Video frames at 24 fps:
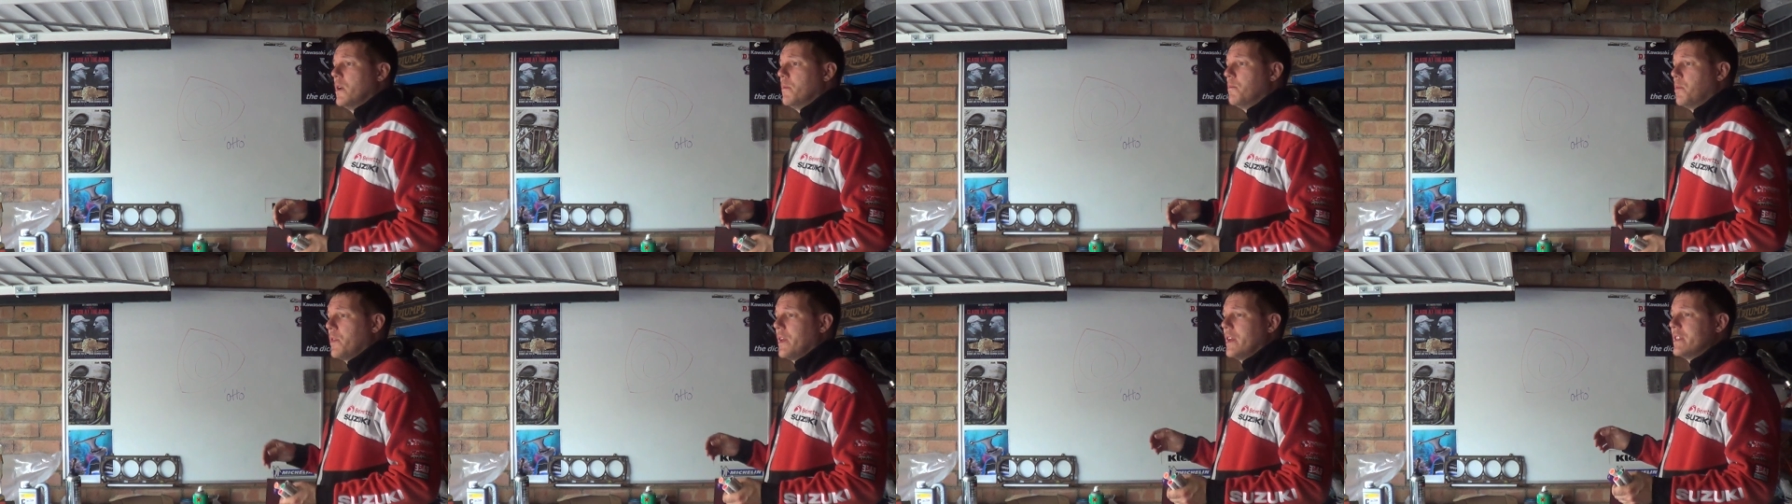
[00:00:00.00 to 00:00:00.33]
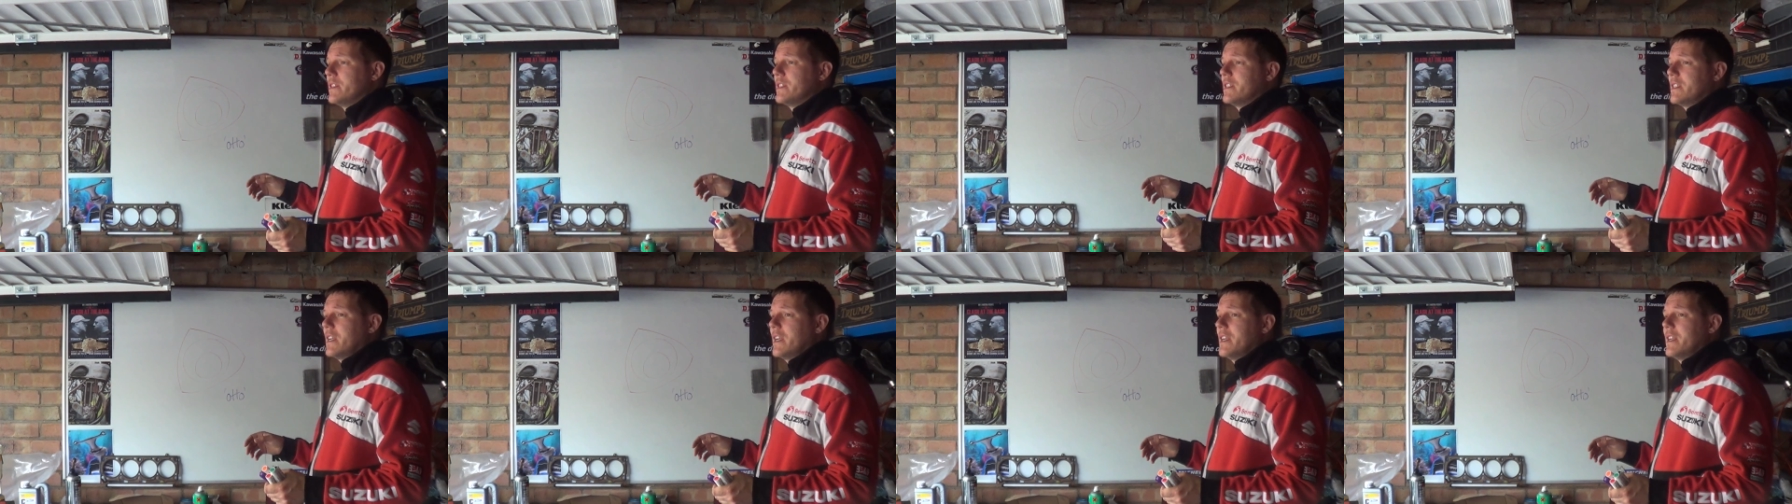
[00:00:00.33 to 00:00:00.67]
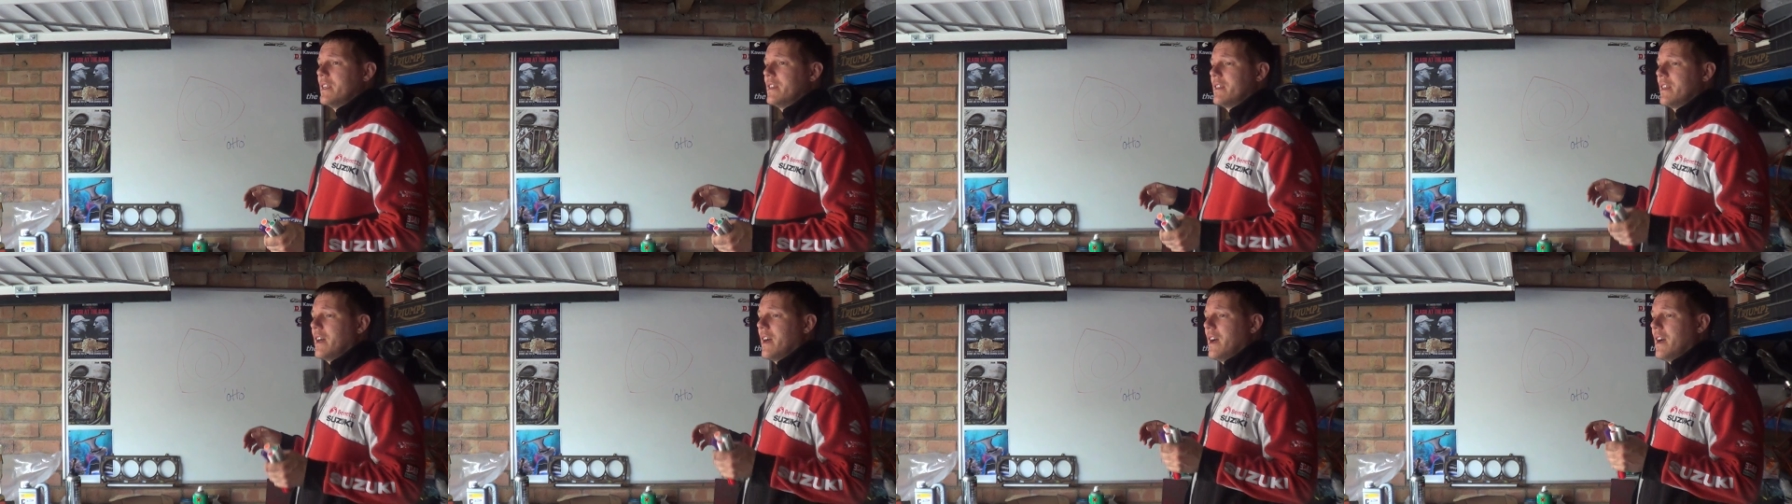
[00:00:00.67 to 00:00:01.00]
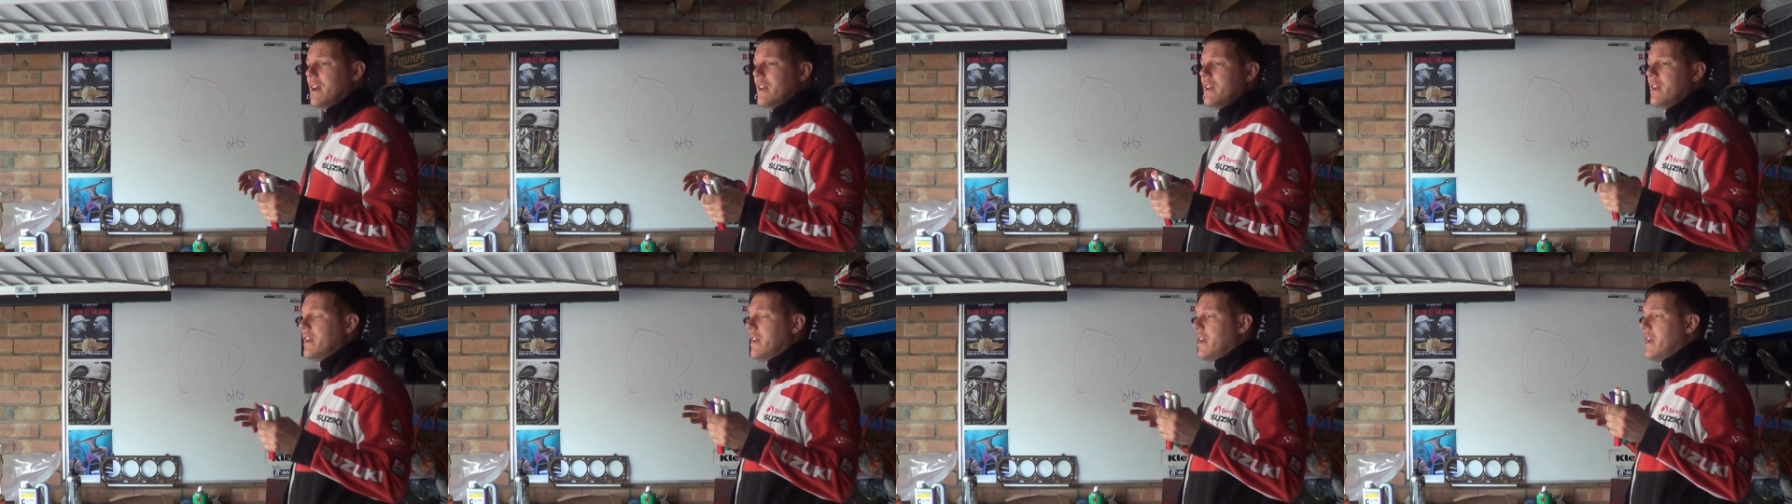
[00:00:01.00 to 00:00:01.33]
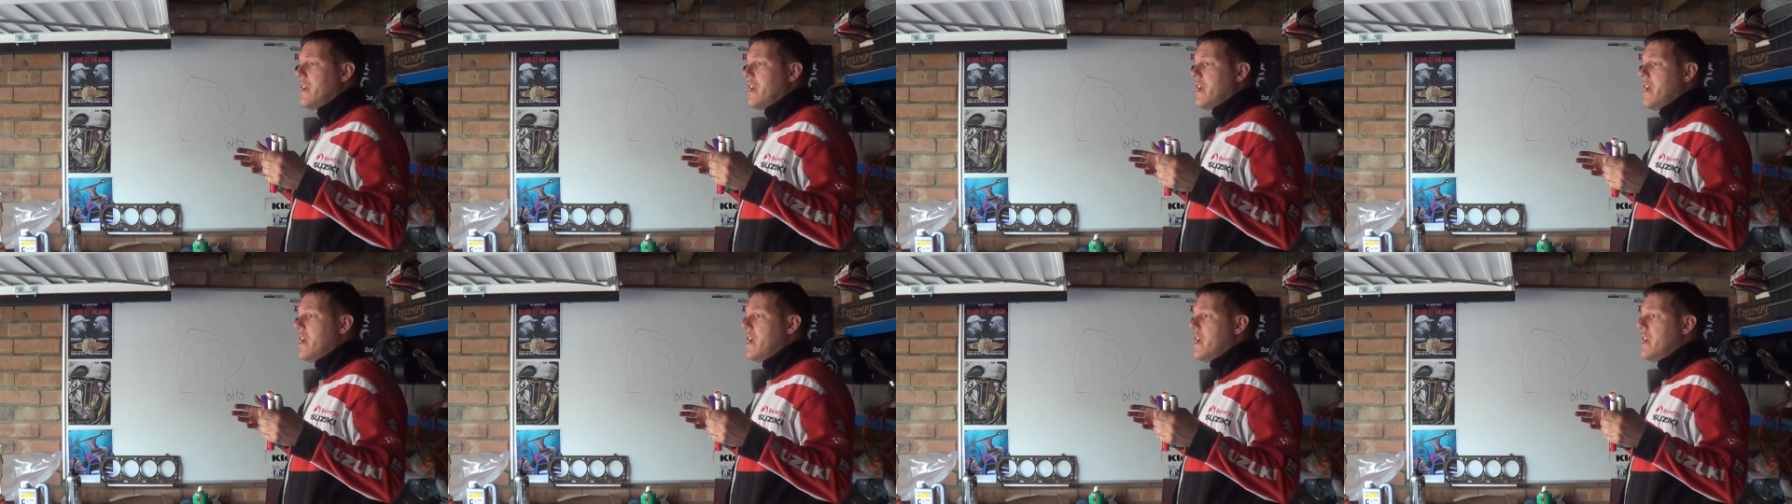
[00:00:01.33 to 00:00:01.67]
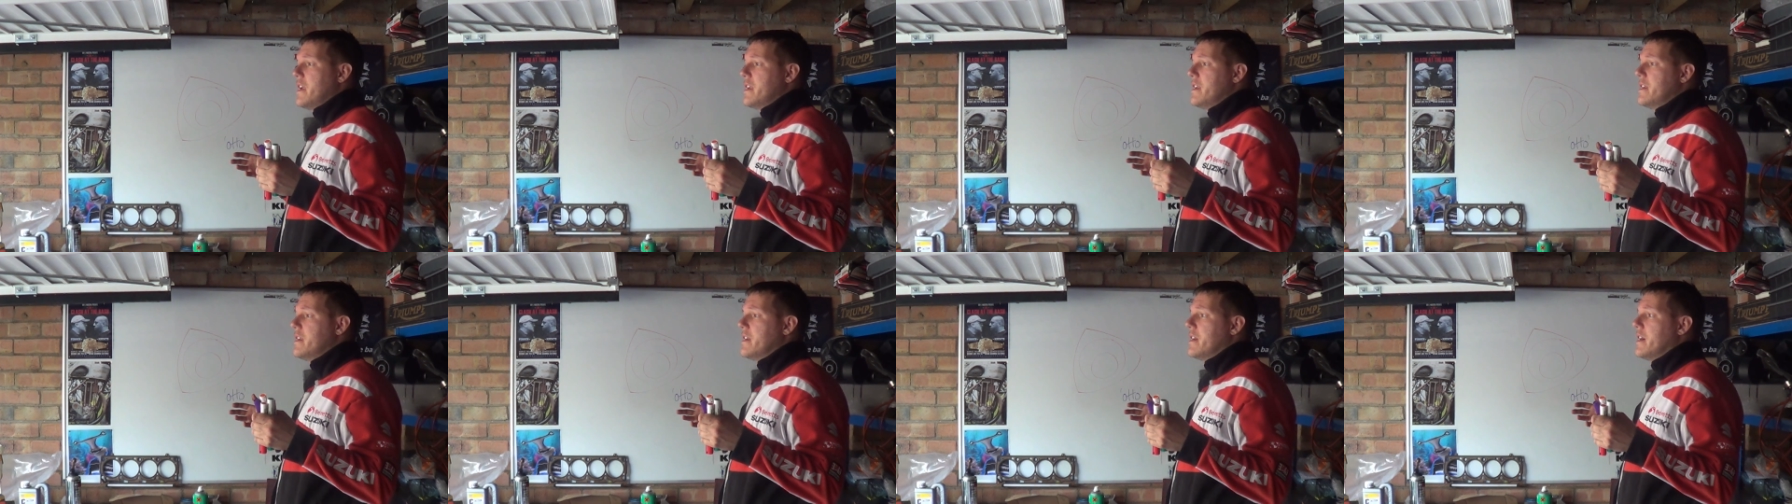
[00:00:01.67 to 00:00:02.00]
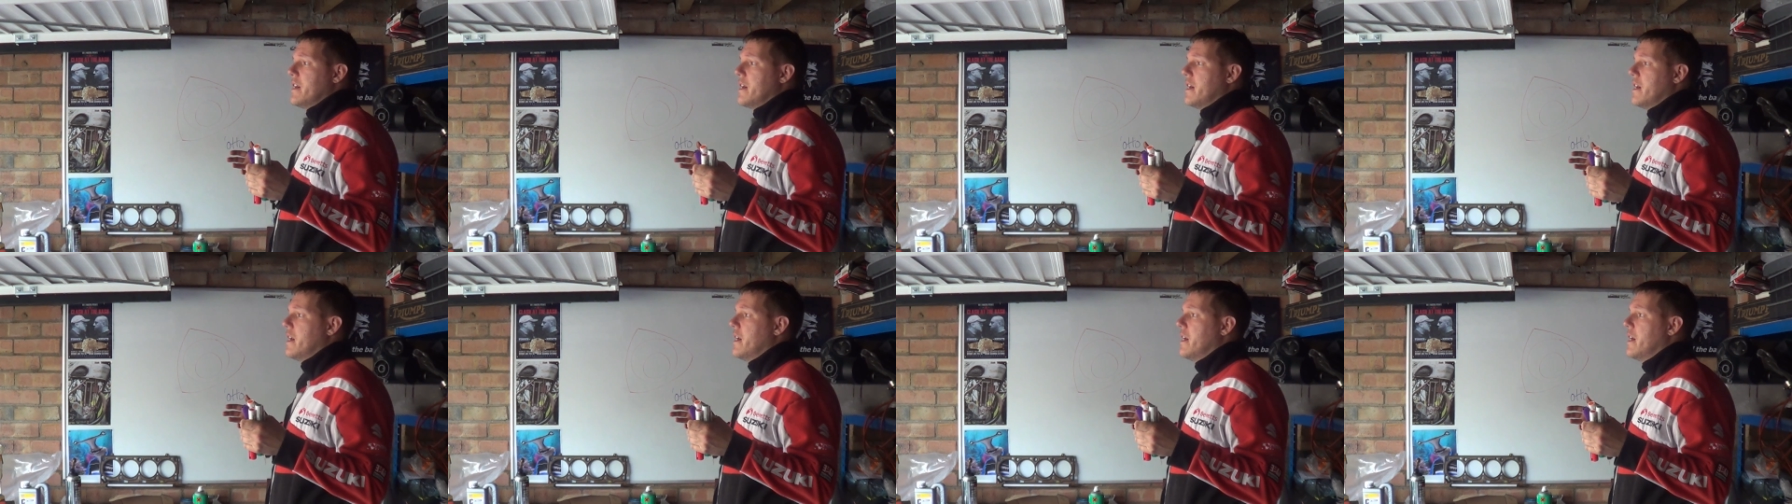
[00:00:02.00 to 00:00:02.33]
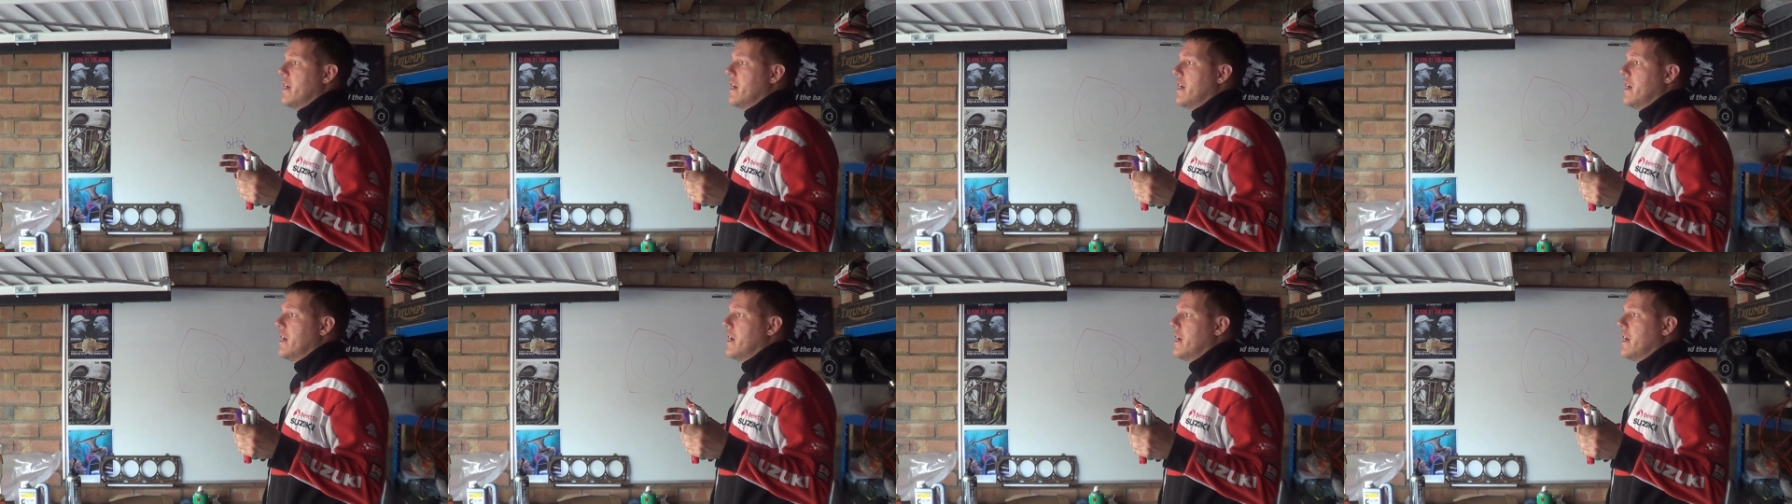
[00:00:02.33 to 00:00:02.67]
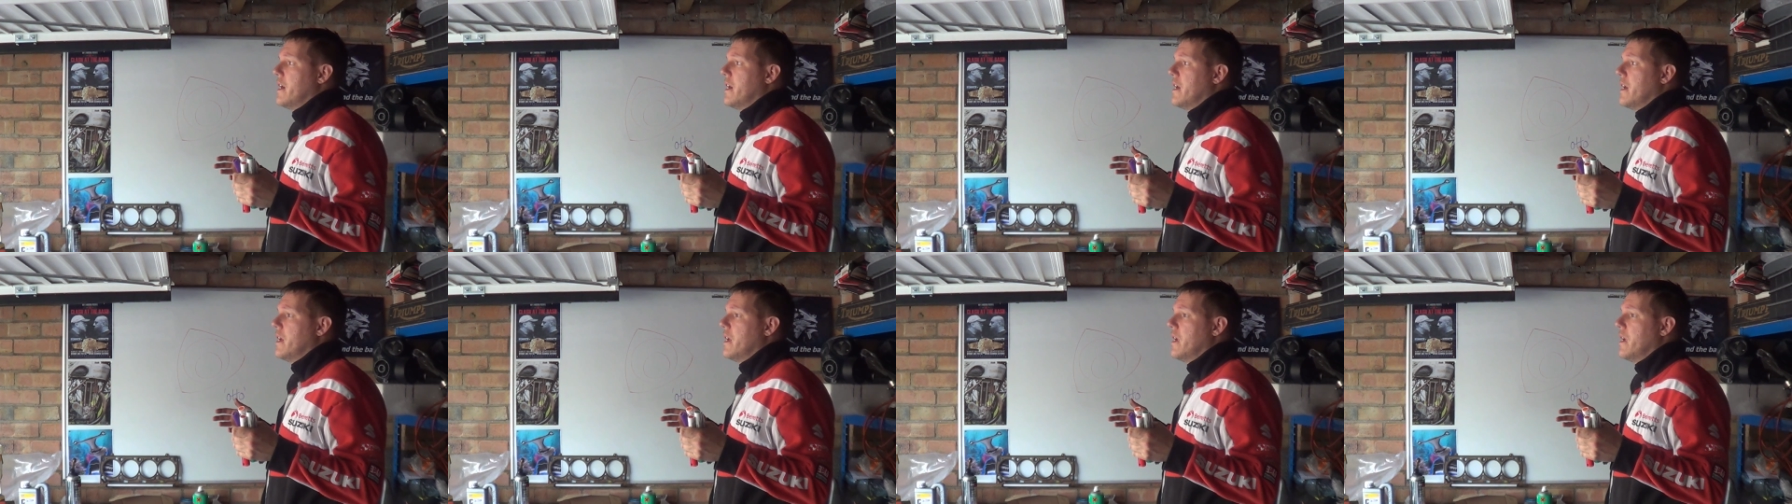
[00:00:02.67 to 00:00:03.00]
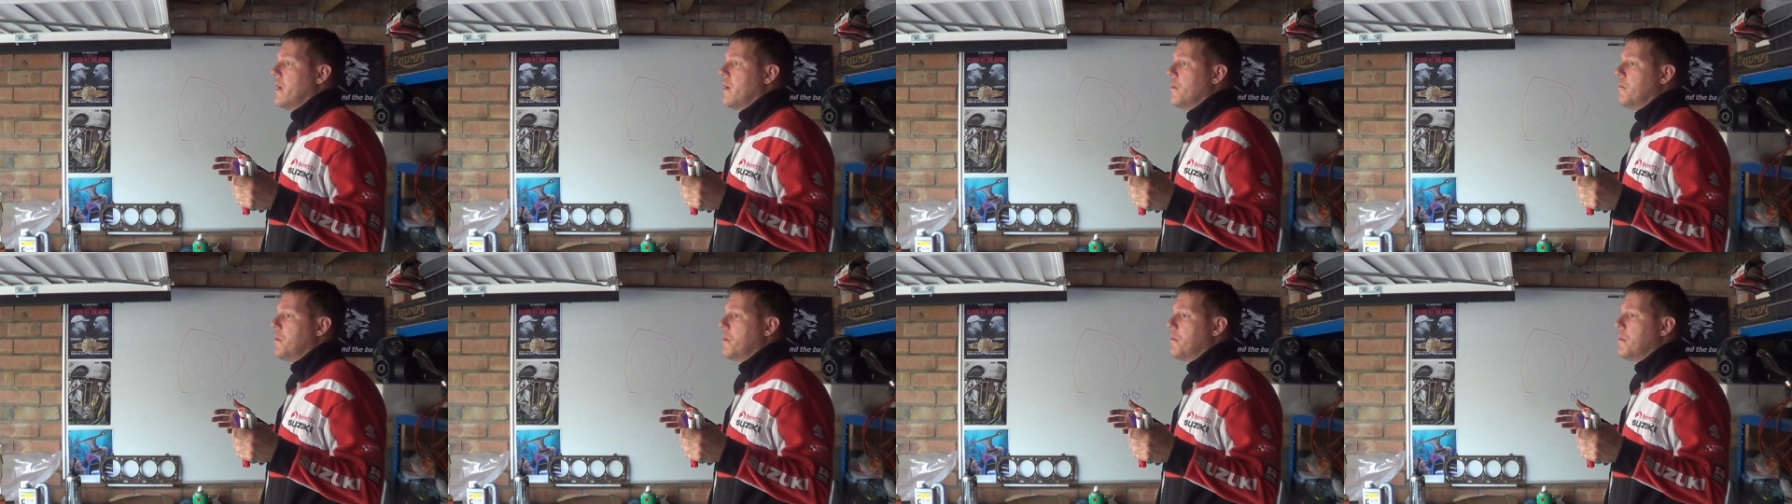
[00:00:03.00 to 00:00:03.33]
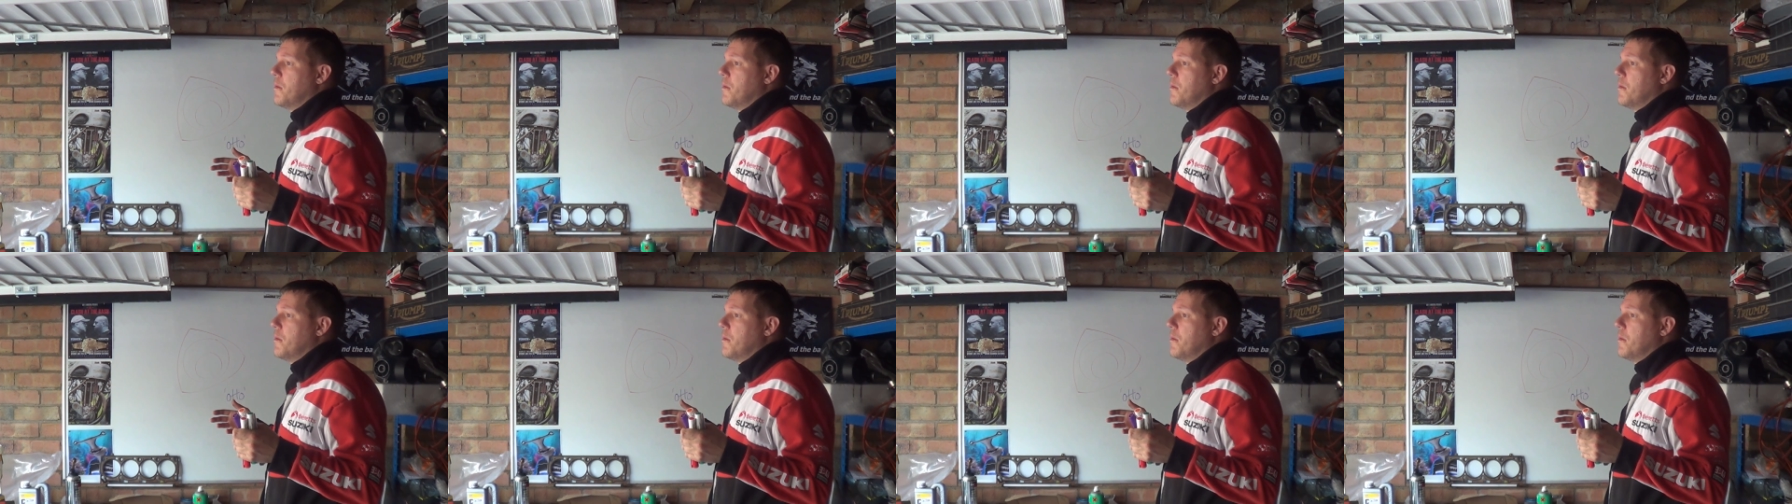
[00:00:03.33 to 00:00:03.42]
but then saying that a uh,